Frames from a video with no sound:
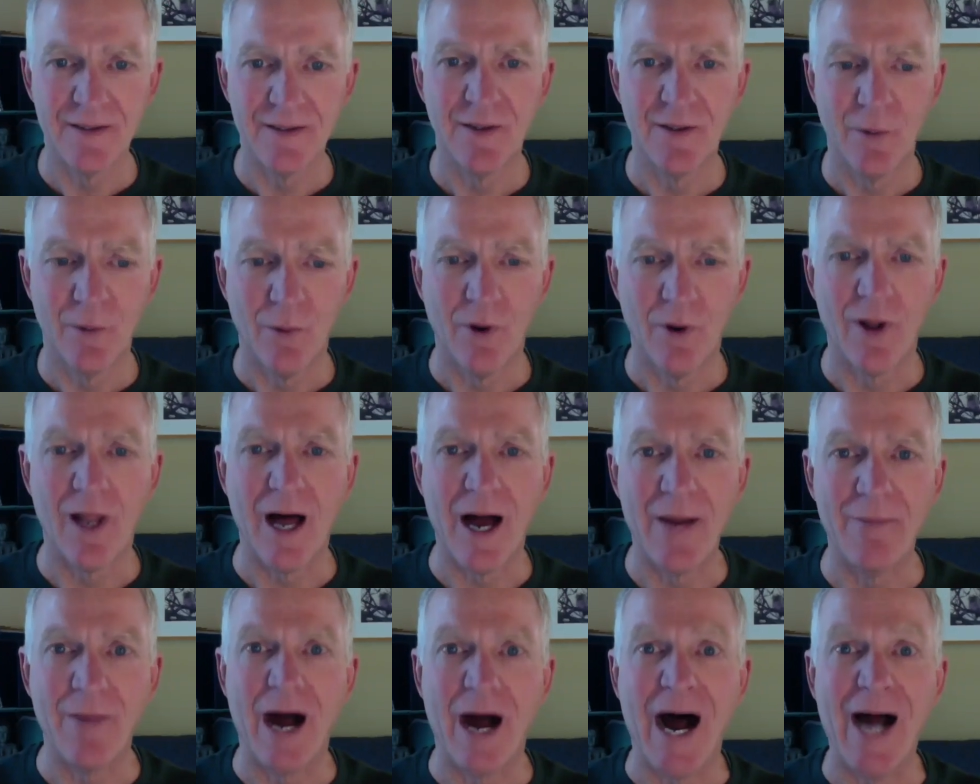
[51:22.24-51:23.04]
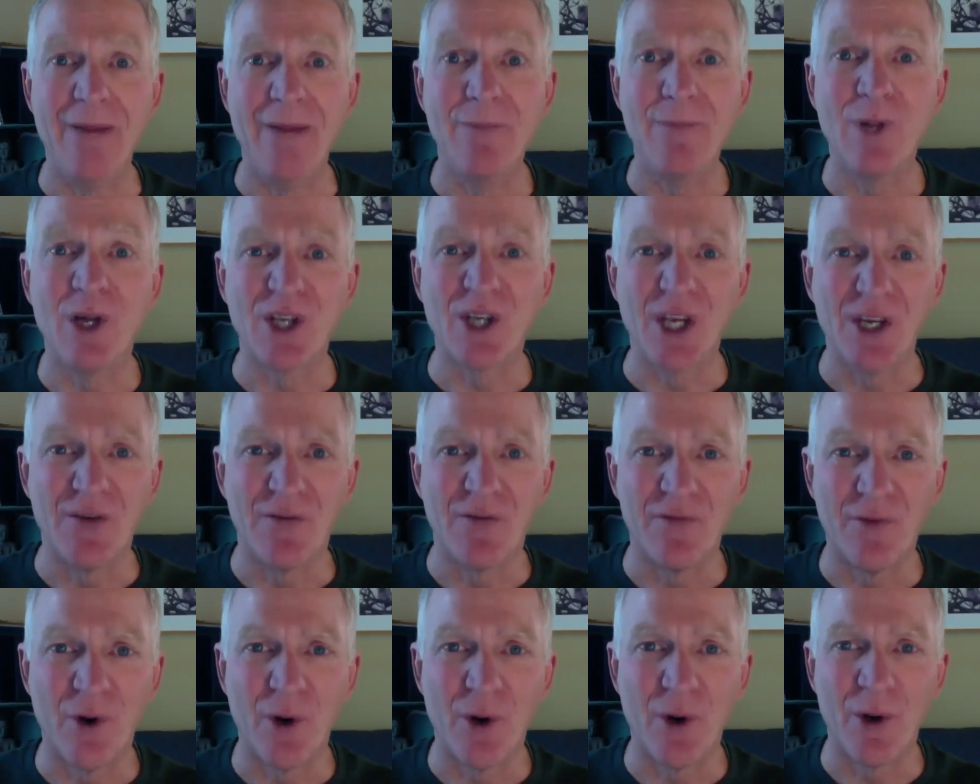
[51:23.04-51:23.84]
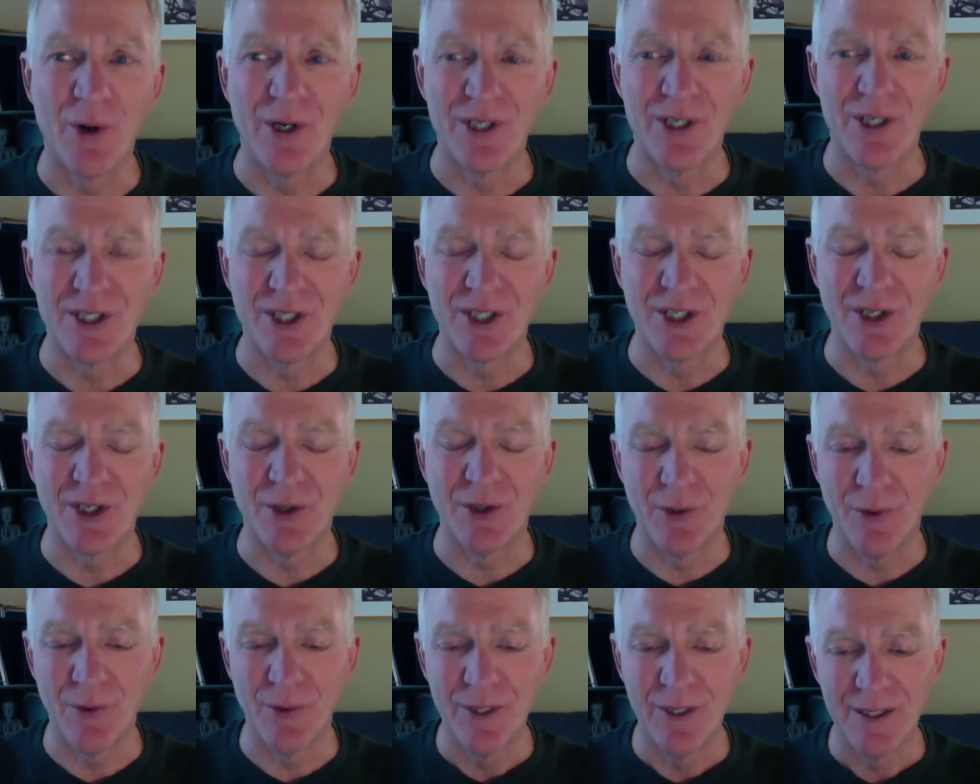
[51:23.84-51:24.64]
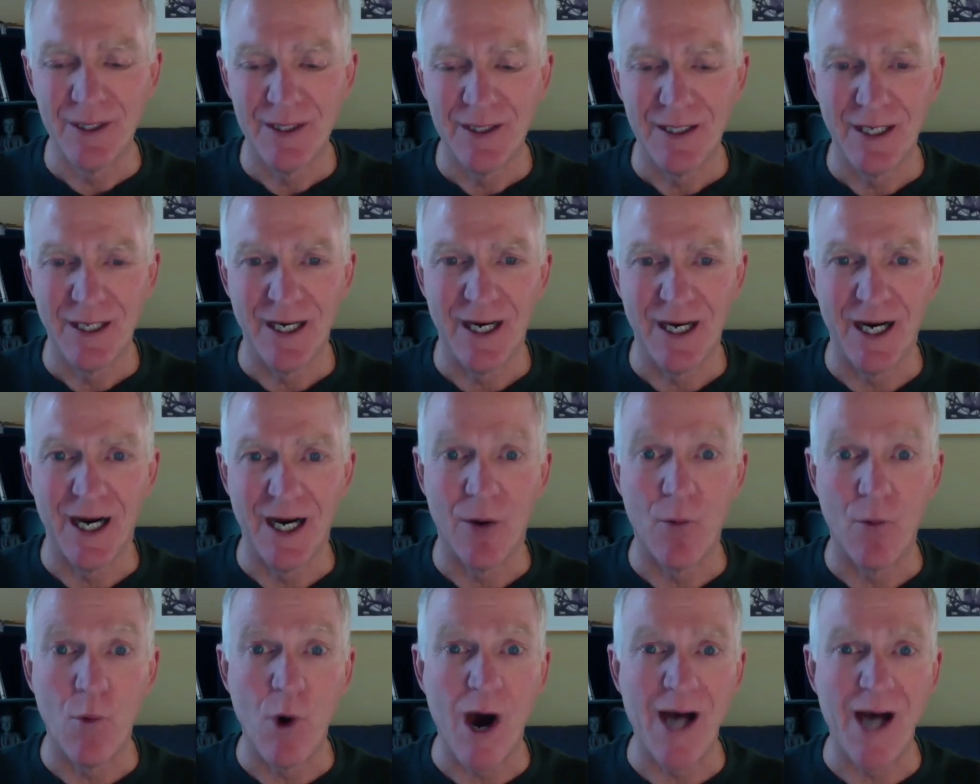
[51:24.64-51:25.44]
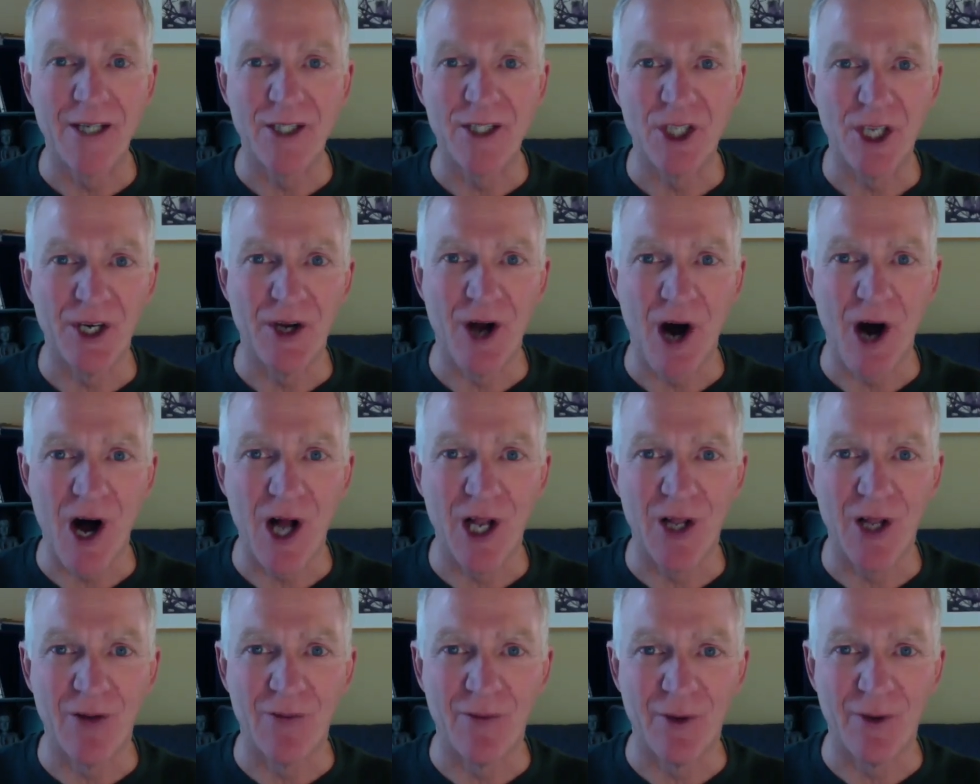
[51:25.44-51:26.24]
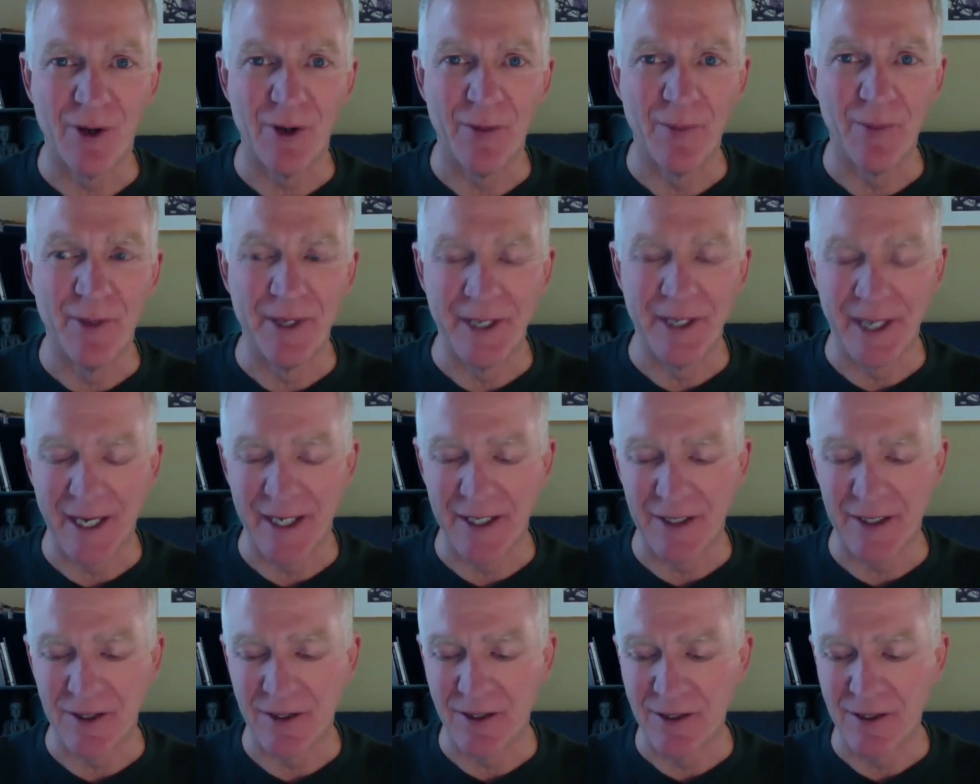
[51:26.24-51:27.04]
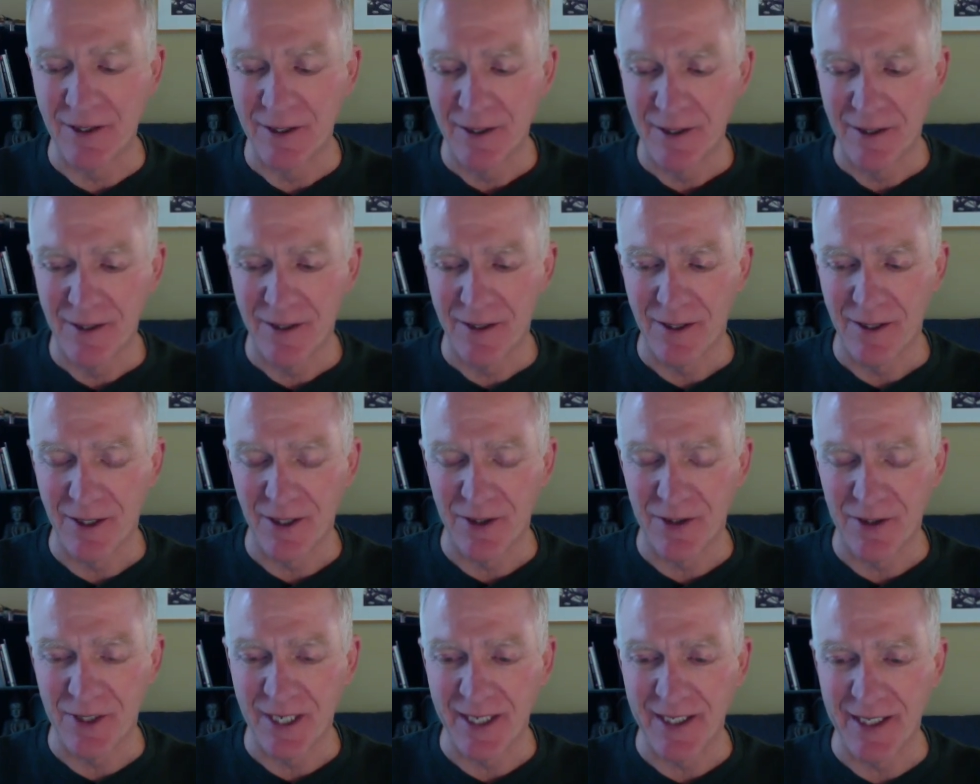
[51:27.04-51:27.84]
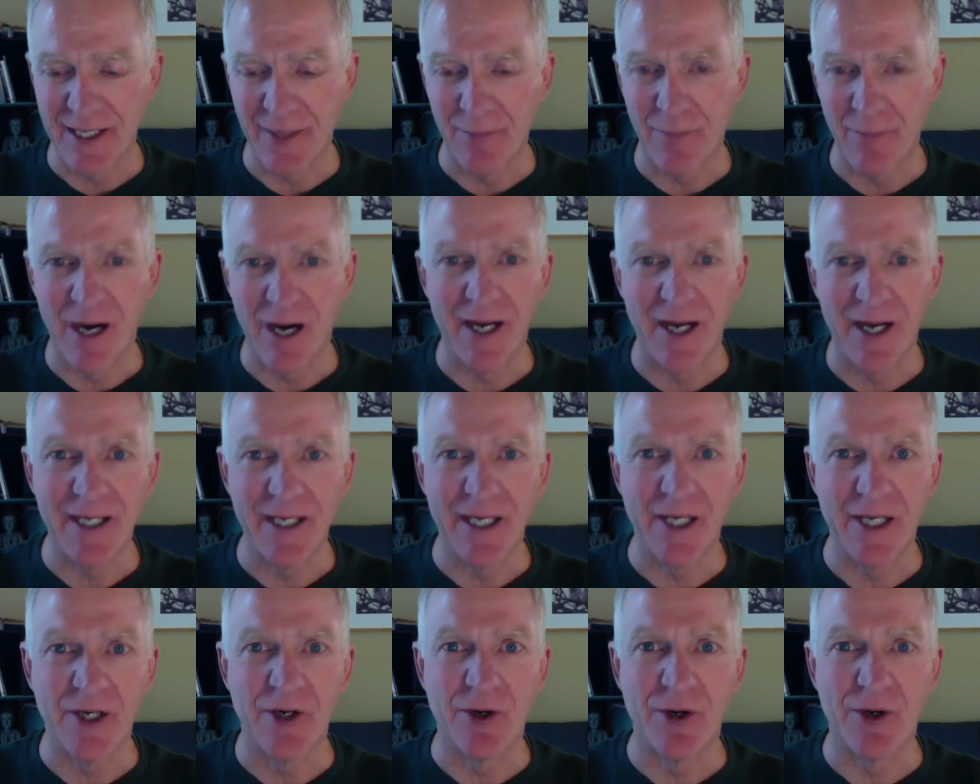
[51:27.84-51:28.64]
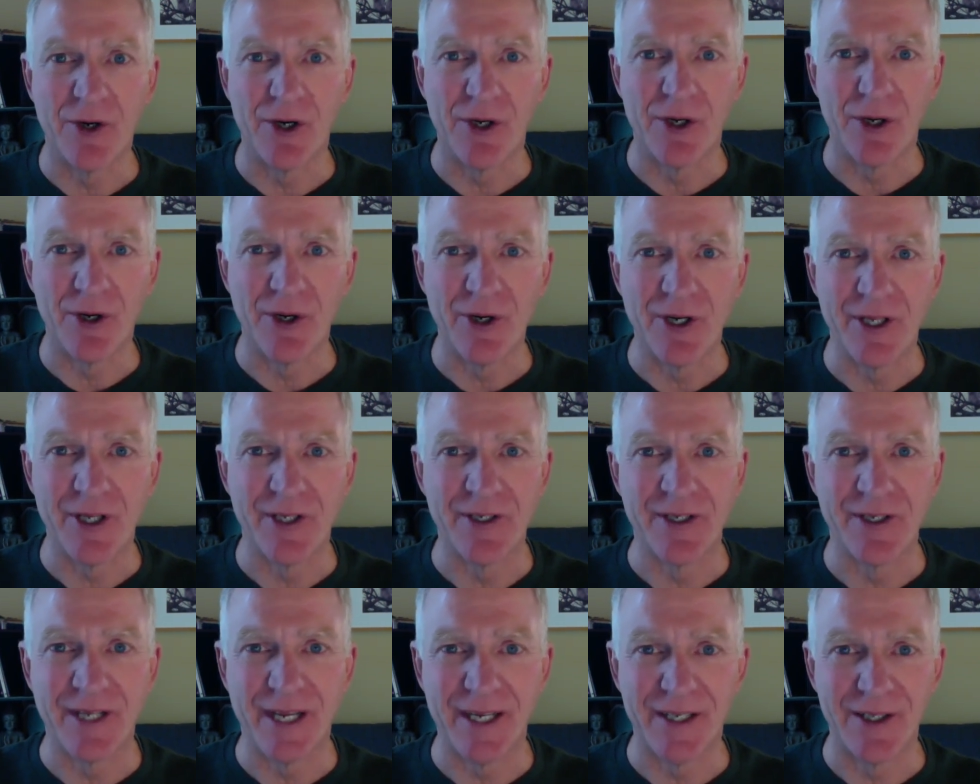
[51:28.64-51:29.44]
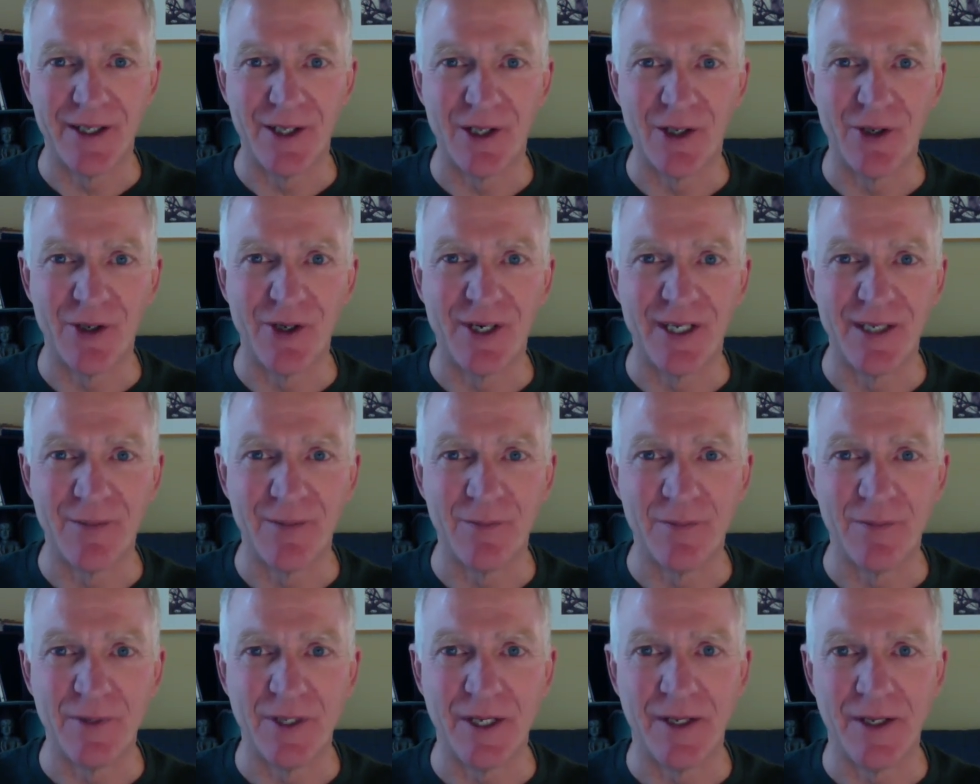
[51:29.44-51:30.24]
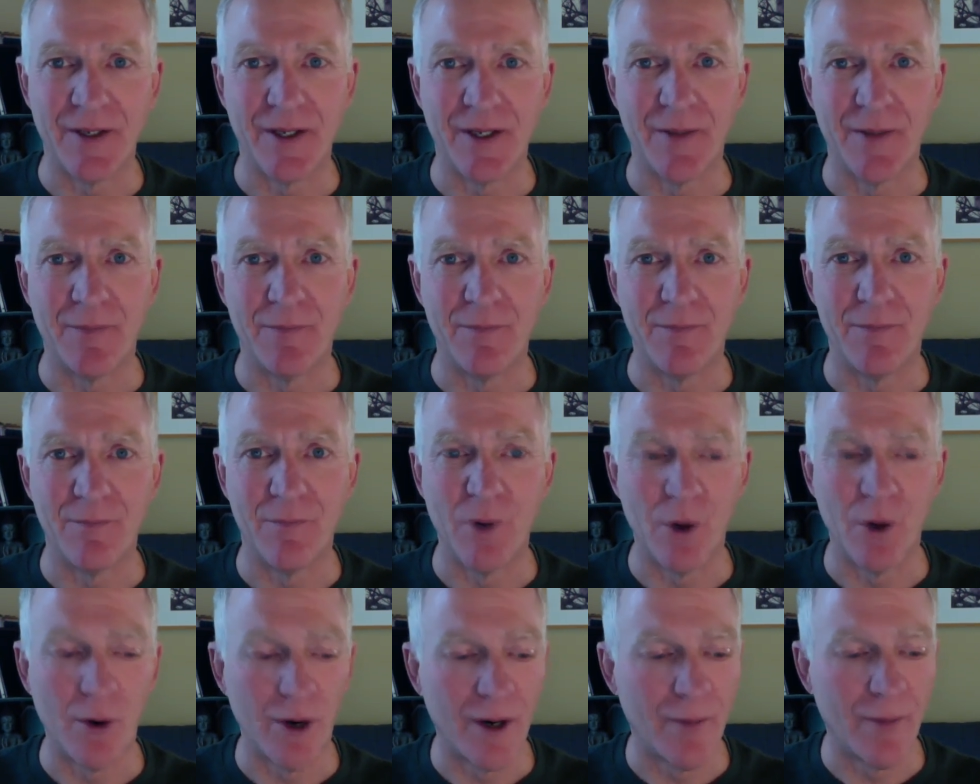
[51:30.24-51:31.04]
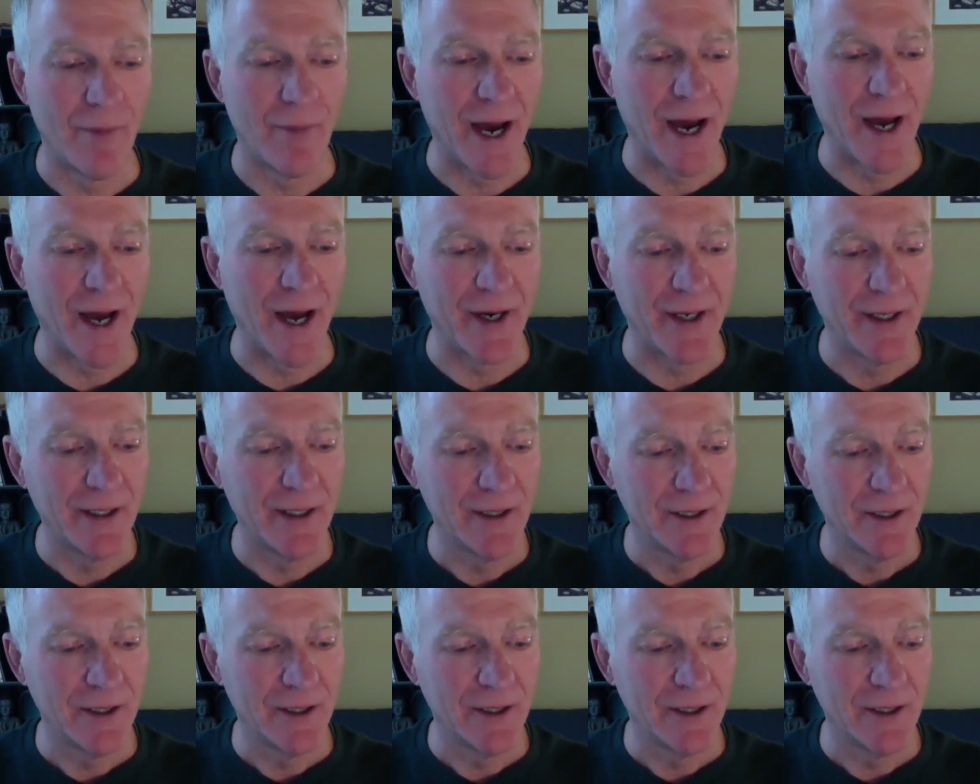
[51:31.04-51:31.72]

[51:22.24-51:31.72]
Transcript: Well, I'm looking forward to watching all of them and taking my inner nerd and learning more about it.